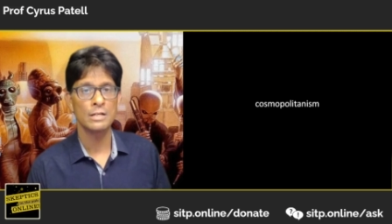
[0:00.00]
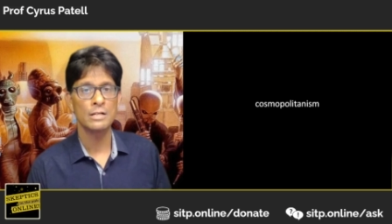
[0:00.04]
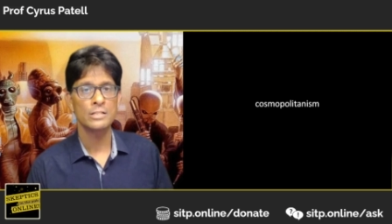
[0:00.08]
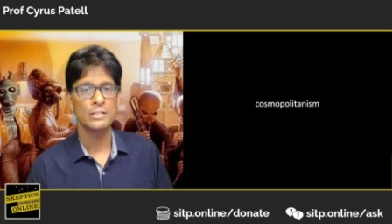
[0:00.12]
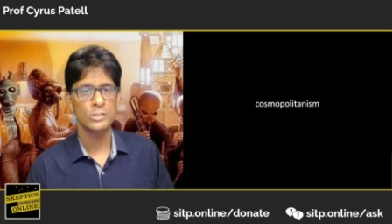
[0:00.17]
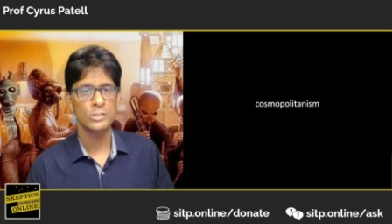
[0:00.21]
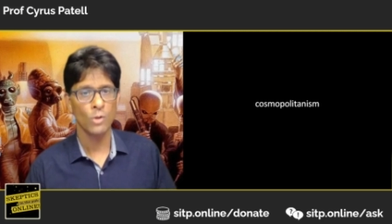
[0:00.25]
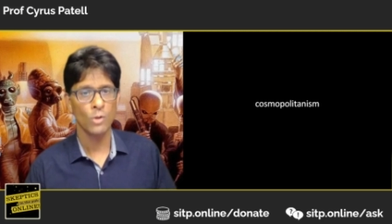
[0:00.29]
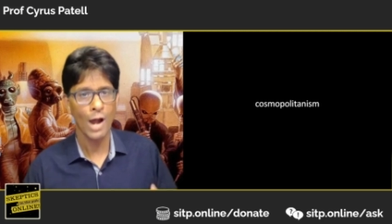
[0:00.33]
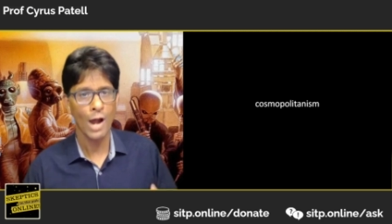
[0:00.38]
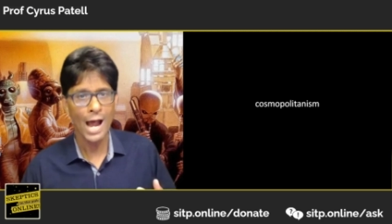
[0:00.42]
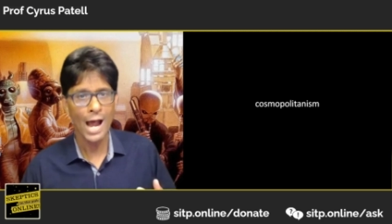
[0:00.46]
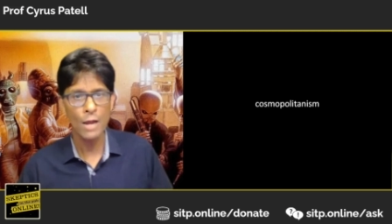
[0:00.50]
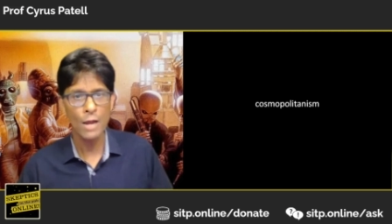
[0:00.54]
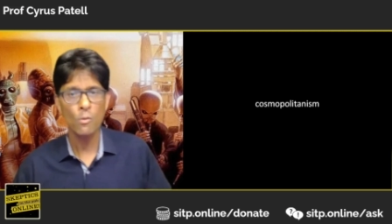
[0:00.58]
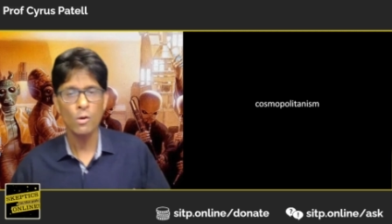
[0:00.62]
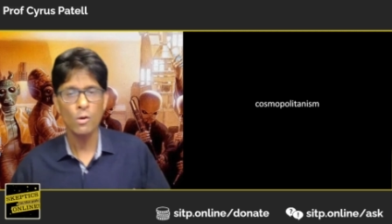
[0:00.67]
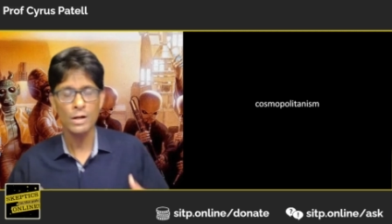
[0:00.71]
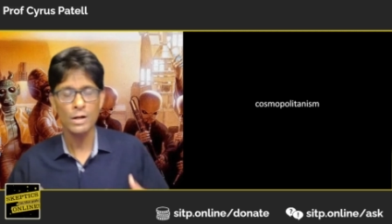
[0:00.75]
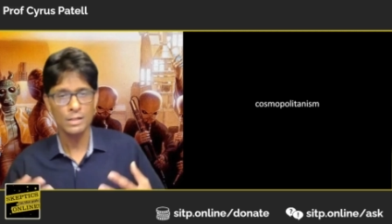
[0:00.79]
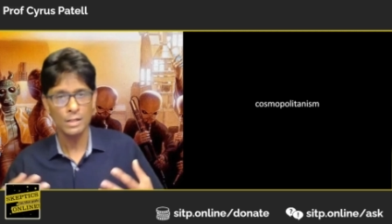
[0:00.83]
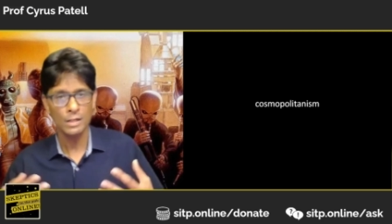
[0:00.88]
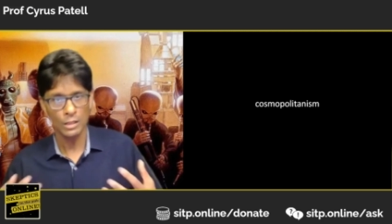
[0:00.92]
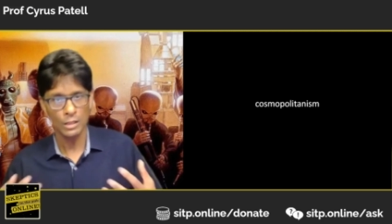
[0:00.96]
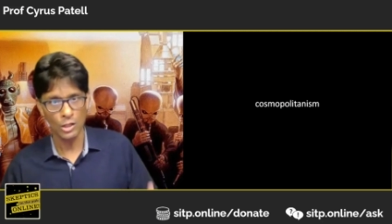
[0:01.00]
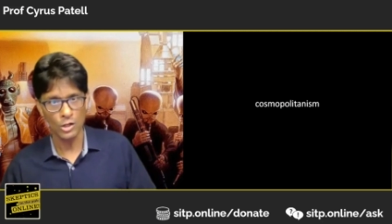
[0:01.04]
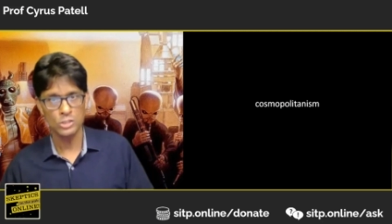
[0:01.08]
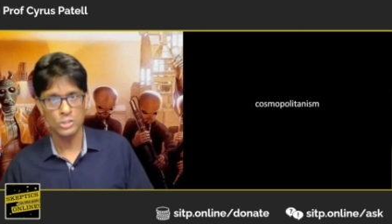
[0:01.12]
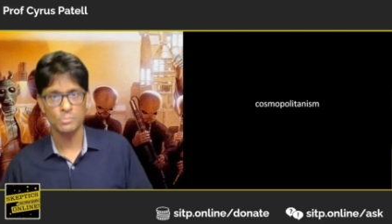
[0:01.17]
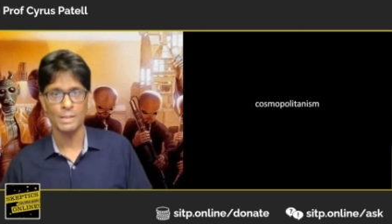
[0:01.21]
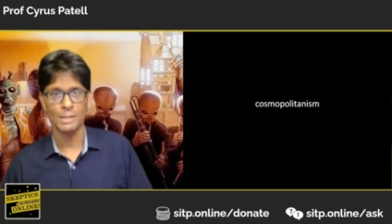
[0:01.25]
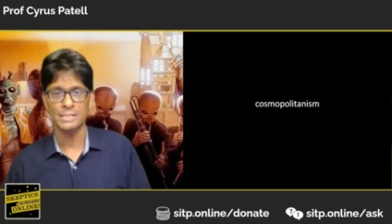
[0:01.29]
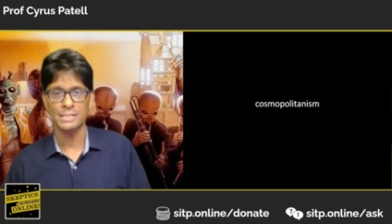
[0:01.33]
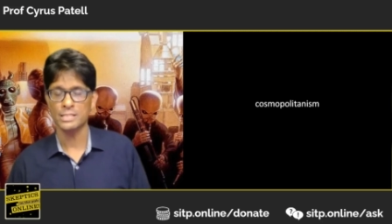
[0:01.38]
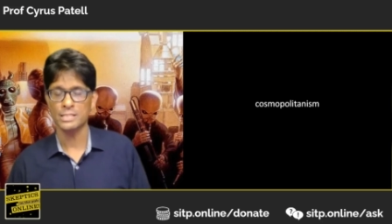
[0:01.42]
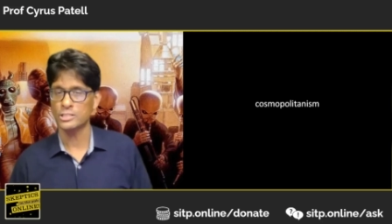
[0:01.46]
So I want to close
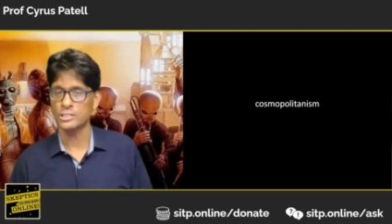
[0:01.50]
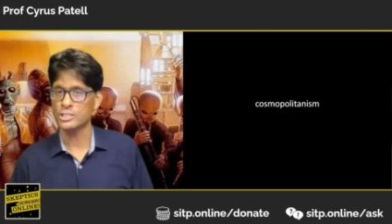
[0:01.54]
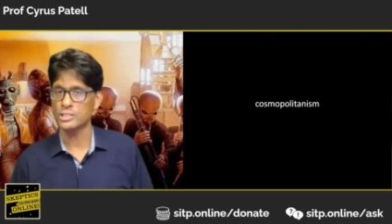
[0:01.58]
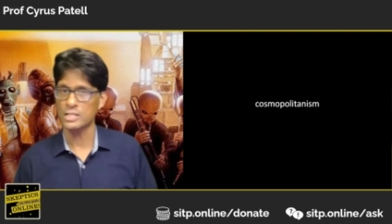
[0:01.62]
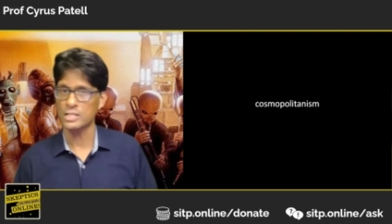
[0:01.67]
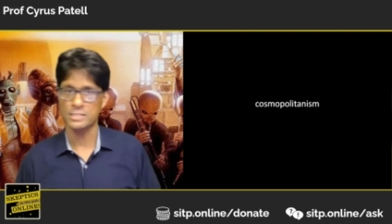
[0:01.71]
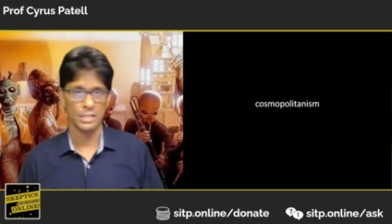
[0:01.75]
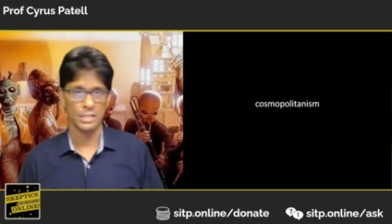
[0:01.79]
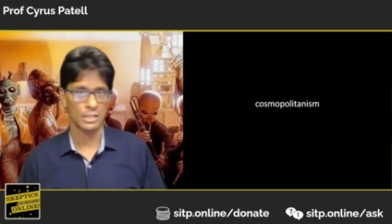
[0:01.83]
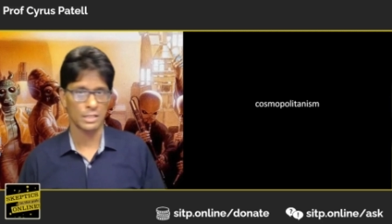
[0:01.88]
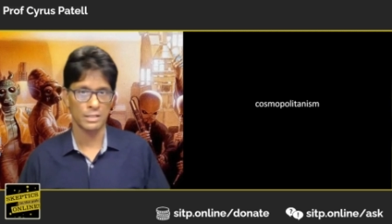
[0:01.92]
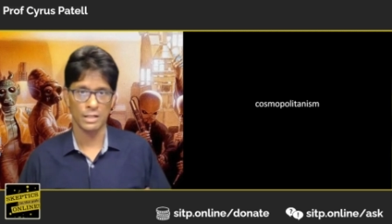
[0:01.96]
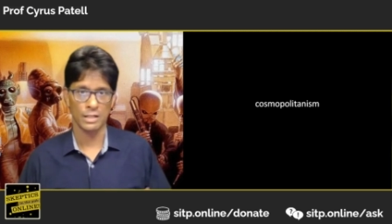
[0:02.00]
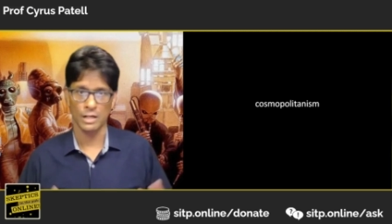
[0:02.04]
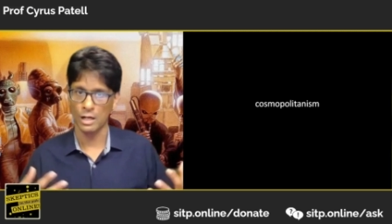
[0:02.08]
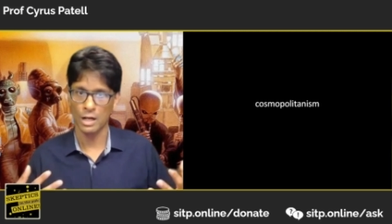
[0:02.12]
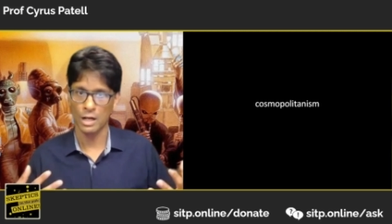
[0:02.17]
by suggesting that a